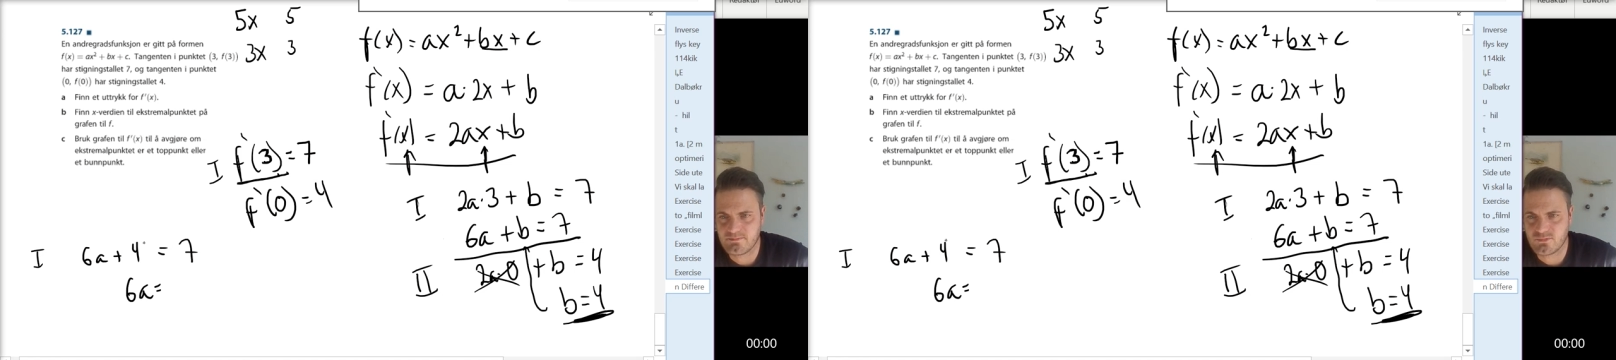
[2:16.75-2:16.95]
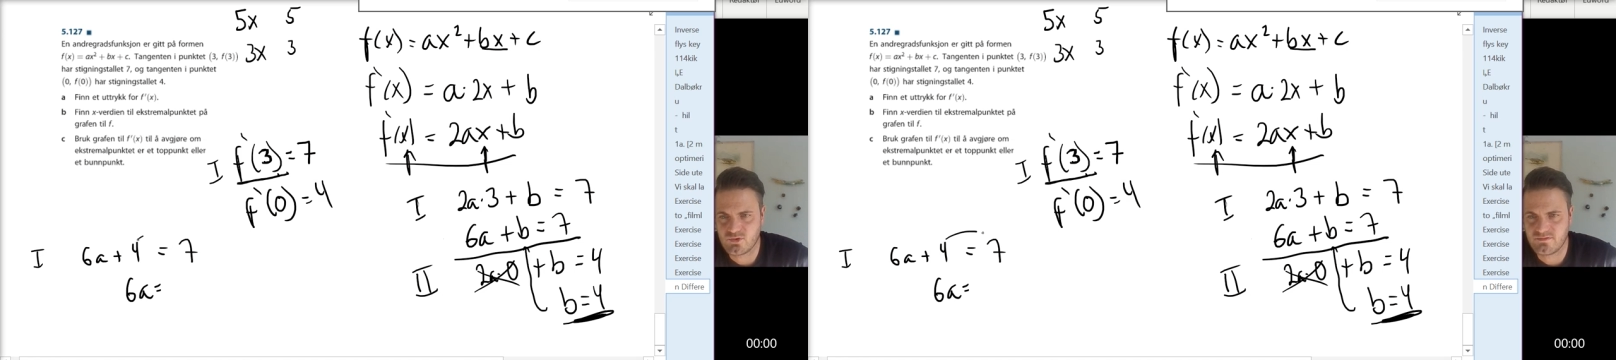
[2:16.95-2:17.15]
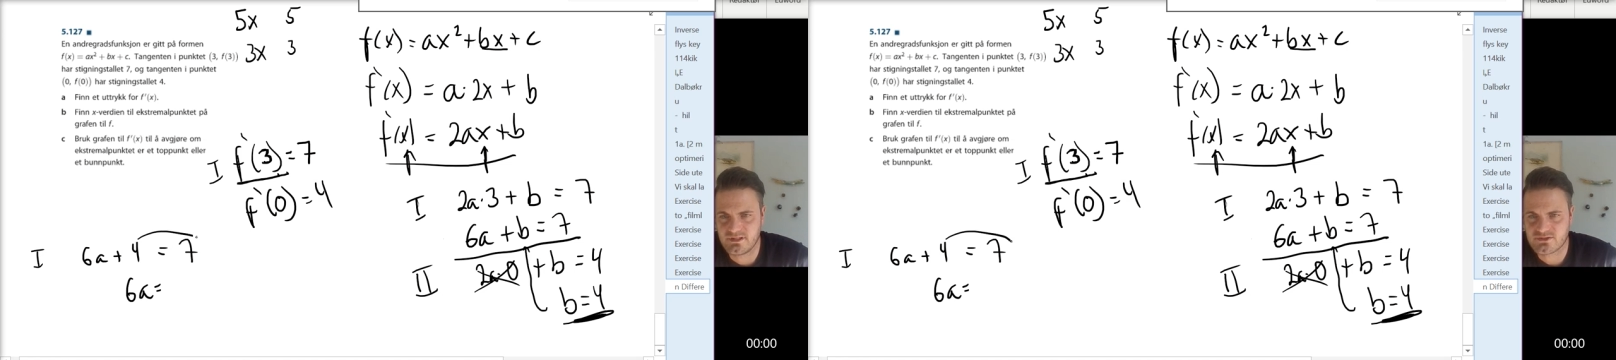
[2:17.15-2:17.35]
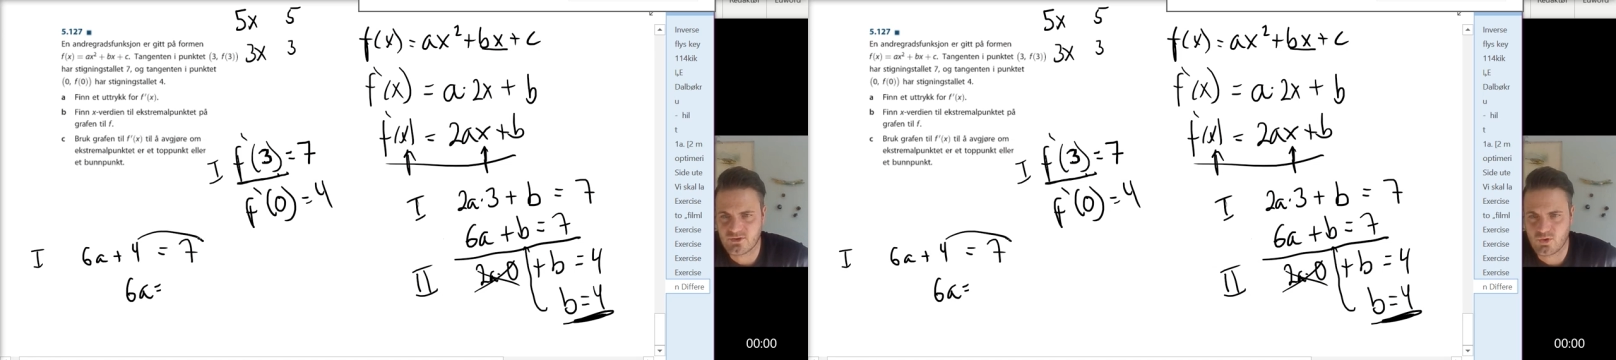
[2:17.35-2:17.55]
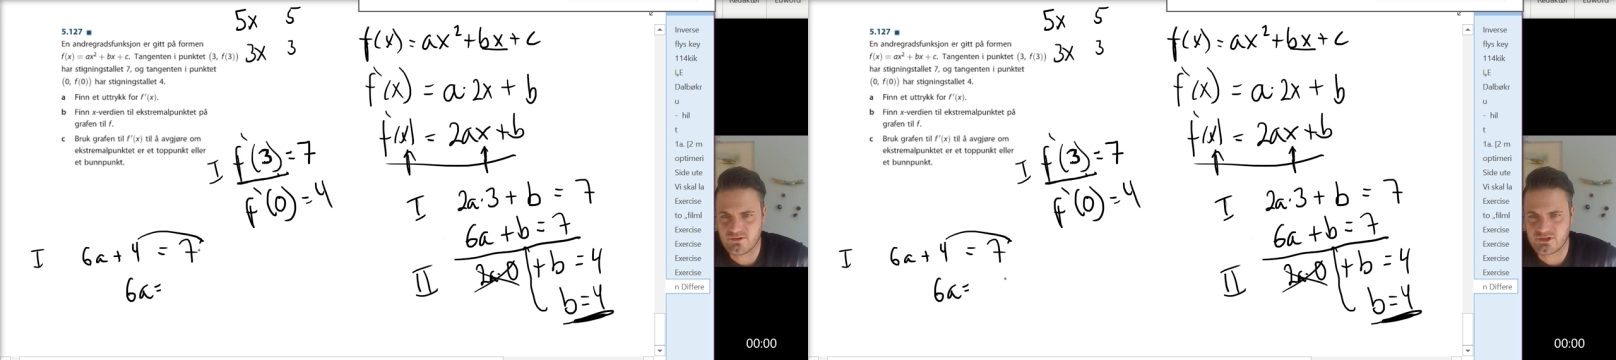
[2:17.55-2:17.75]
move this
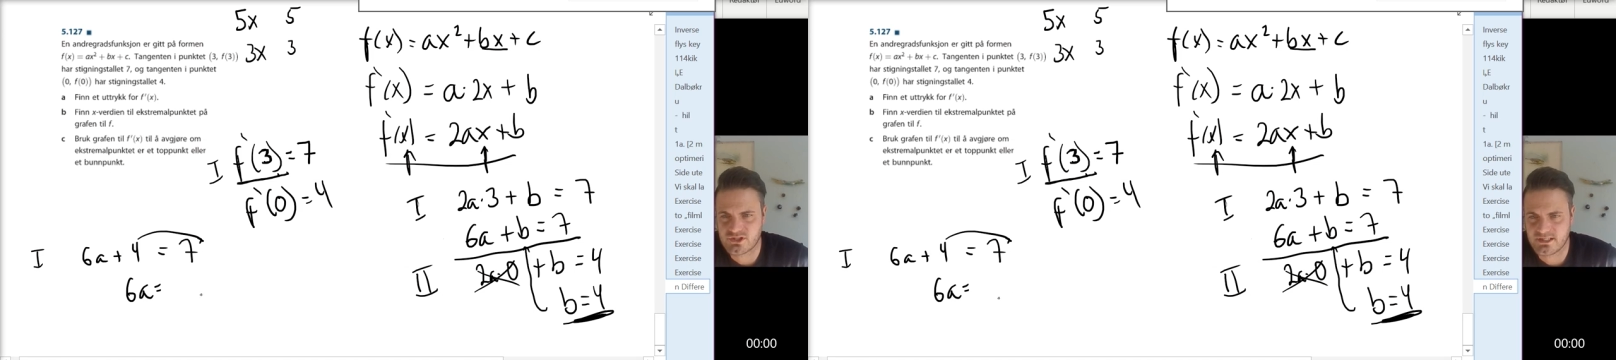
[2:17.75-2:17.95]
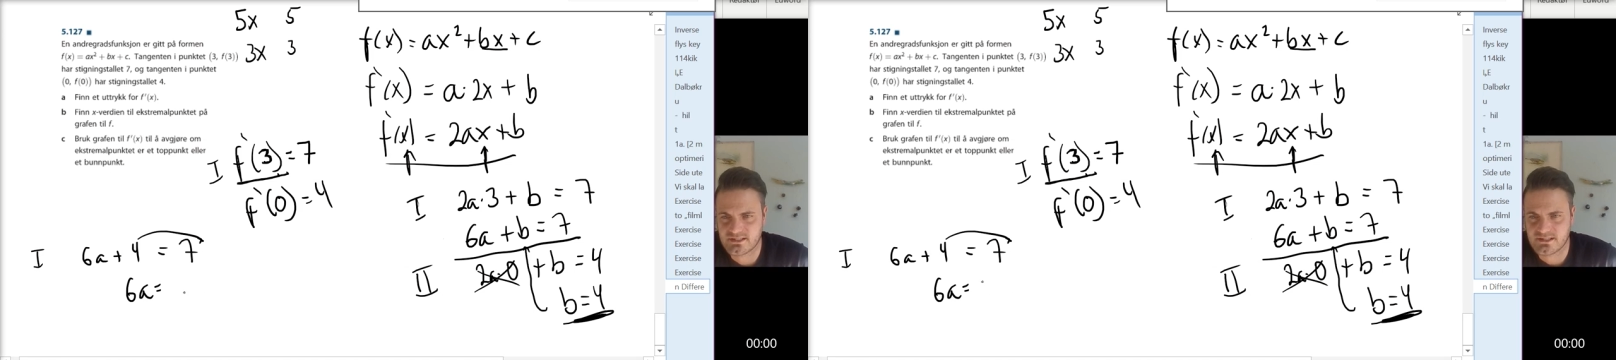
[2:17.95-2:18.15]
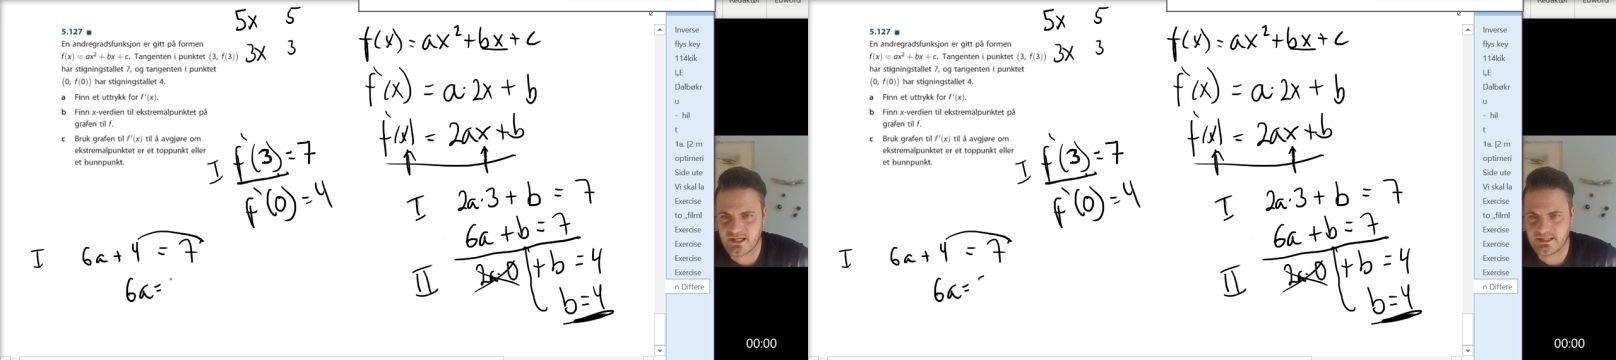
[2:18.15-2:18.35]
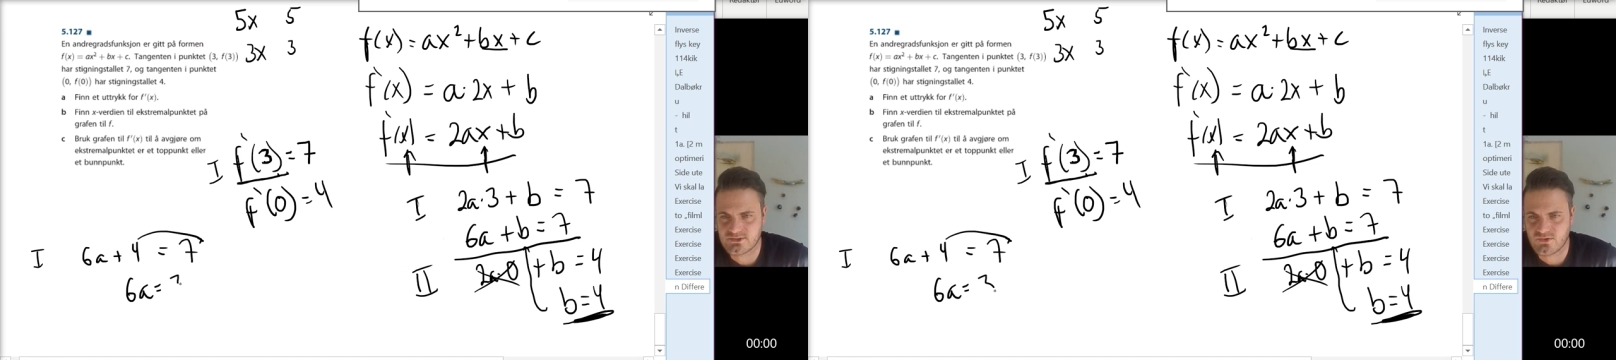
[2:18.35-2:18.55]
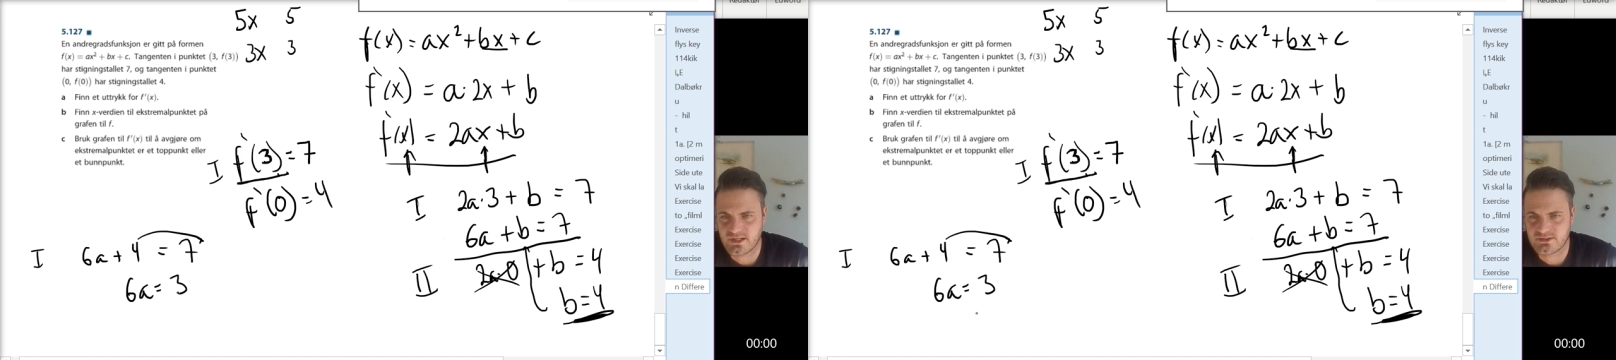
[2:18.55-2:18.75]
over, change sign,
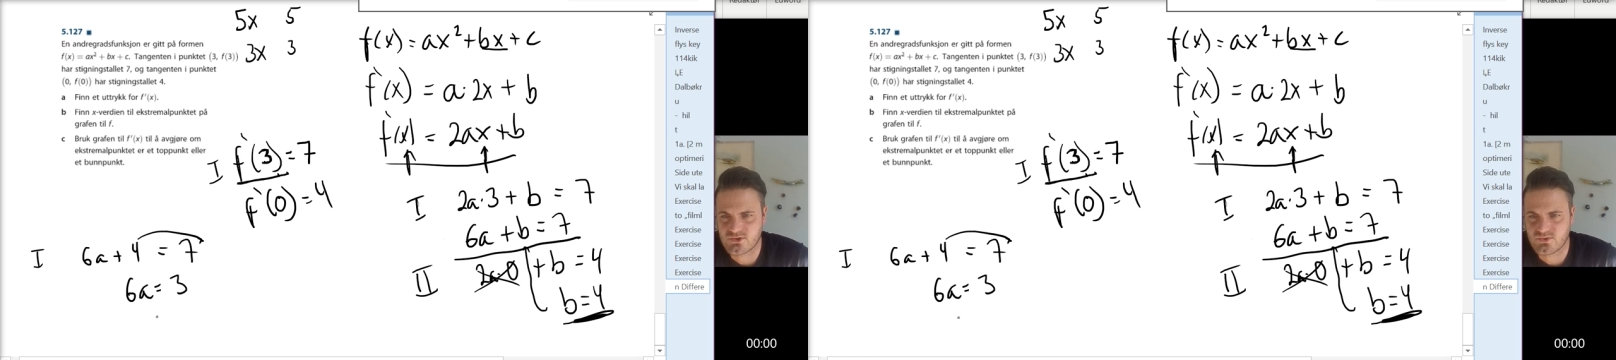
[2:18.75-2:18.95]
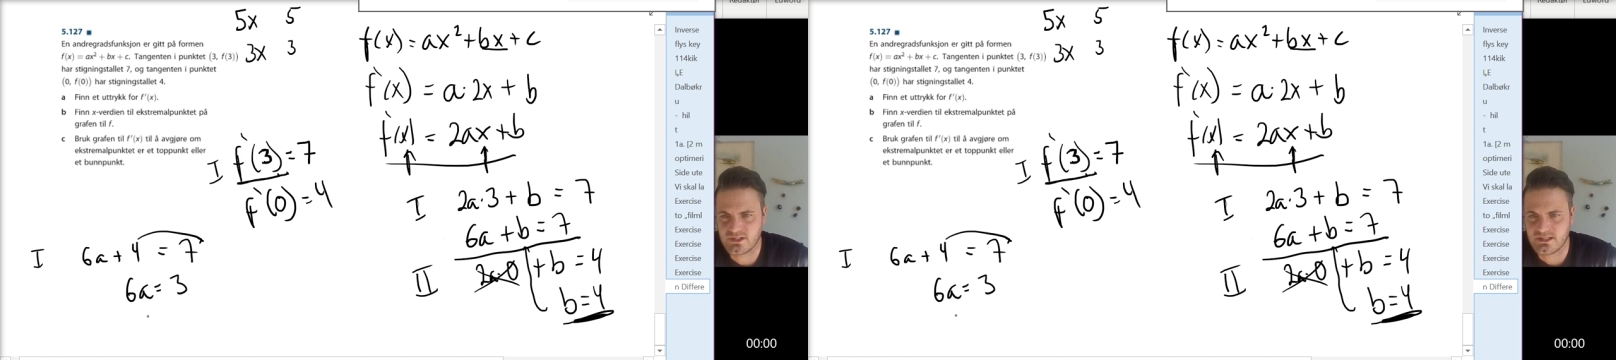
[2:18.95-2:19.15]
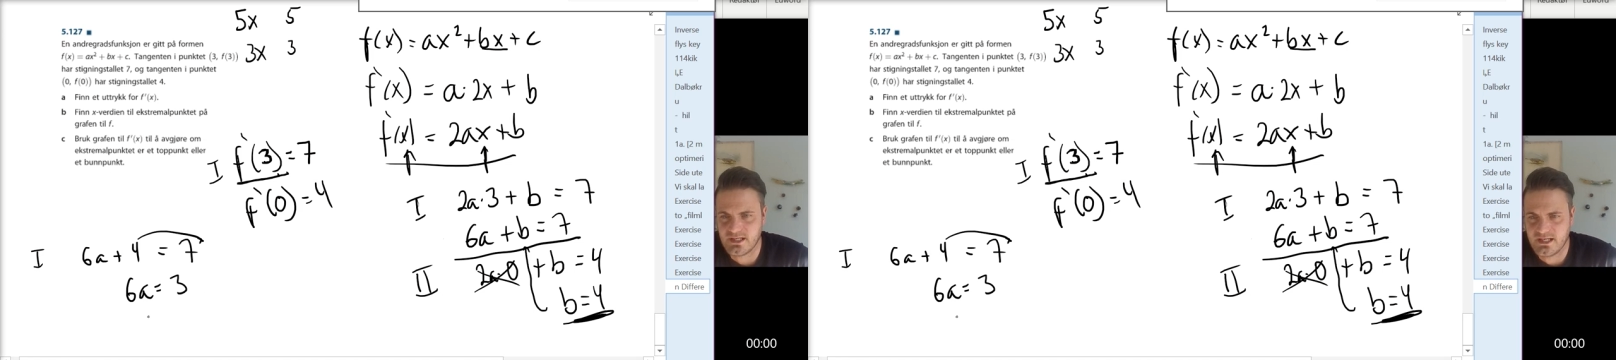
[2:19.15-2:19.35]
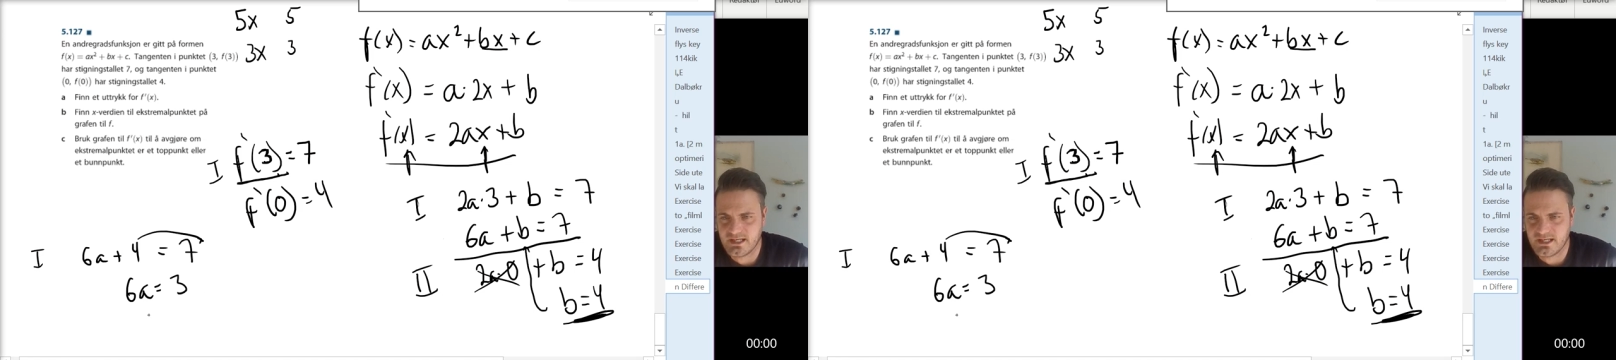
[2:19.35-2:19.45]
so I get 3,